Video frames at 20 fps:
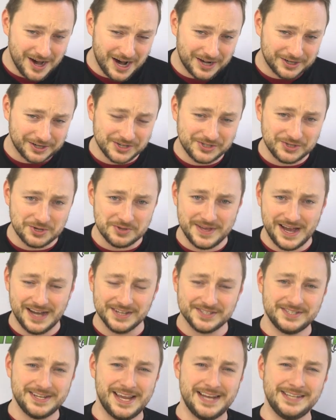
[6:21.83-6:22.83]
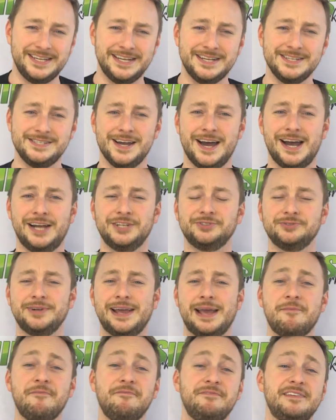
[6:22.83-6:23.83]
on our 2018 Dodge
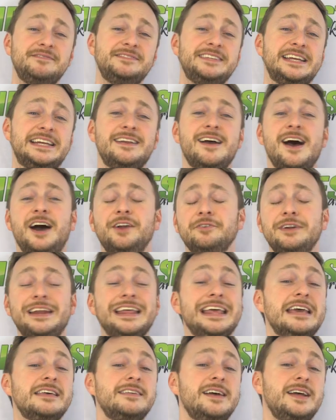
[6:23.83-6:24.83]
Ram 1500,